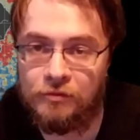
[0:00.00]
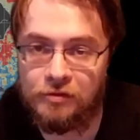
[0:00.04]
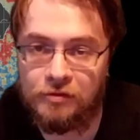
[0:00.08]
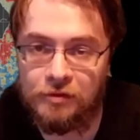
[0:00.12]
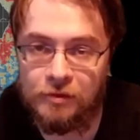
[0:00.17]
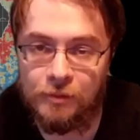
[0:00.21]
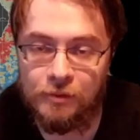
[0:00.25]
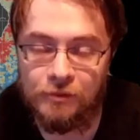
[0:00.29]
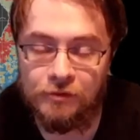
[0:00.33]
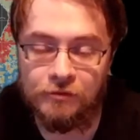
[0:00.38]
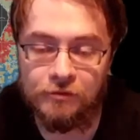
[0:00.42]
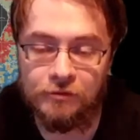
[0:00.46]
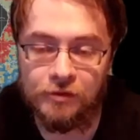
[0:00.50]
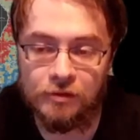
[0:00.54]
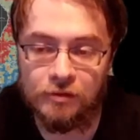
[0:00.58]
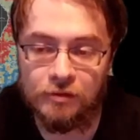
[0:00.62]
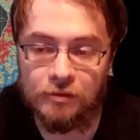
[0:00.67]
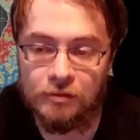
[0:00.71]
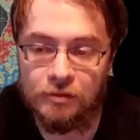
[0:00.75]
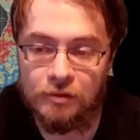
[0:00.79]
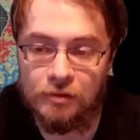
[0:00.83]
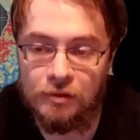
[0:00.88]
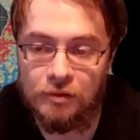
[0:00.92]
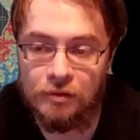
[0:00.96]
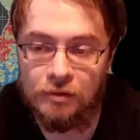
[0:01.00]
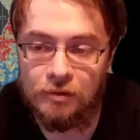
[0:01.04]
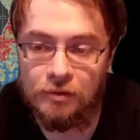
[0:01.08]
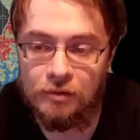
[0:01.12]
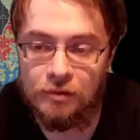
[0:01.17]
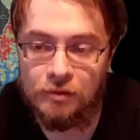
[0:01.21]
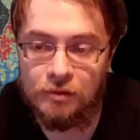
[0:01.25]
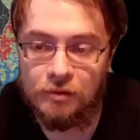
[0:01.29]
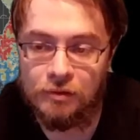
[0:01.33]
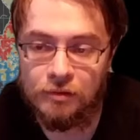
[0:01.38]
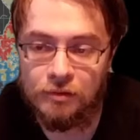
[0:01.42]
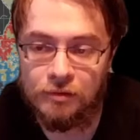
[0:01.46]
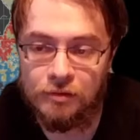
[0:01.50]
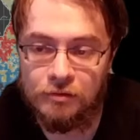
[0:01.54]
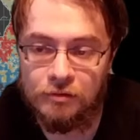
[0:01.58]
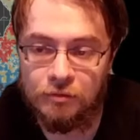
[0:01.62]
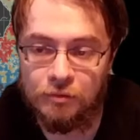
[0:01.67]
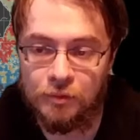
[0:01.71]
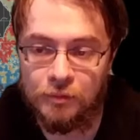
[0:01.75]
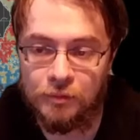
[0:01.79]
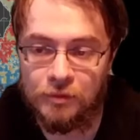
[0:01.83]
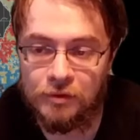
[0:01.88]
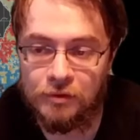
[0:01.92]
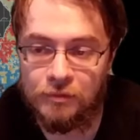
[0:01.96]
hemisphere.
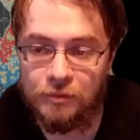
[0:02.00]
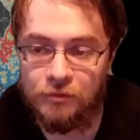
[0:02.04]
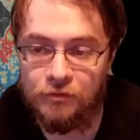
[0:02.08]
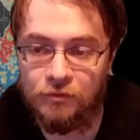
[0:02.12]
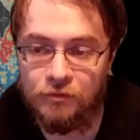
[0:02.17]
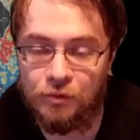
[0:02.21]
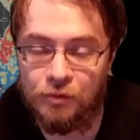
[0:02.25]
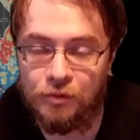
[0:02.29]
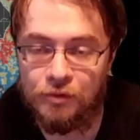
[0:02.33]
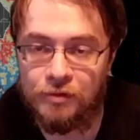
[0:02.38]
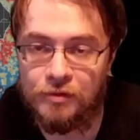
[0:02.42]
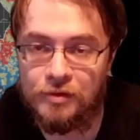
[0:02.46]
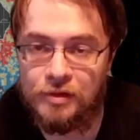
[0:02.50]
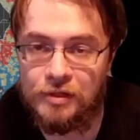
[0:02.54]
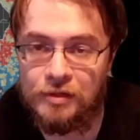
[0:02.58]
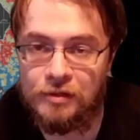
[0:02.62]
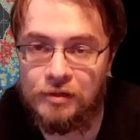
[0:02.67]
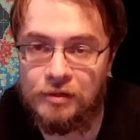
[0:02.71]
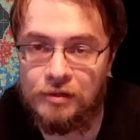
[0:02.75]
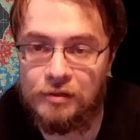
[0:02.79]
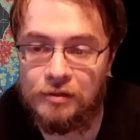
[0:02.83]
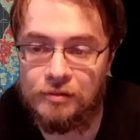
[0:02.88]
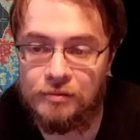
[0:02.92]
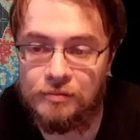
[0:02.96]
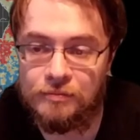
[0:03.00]
Remember before the